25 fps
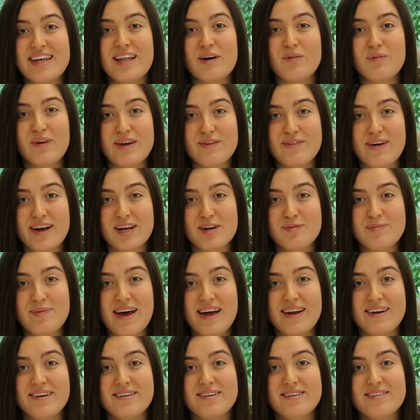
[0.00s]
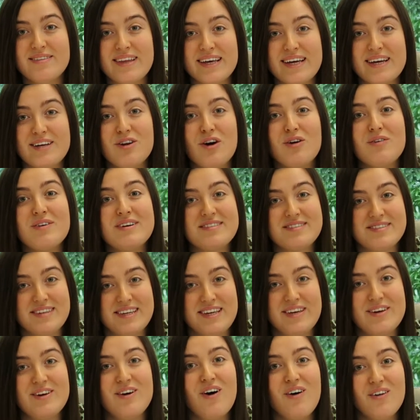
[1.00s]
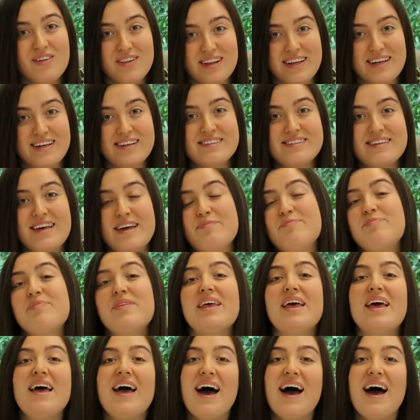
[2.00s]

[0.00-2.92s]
like we recommend, they can always see you on LinkedIn.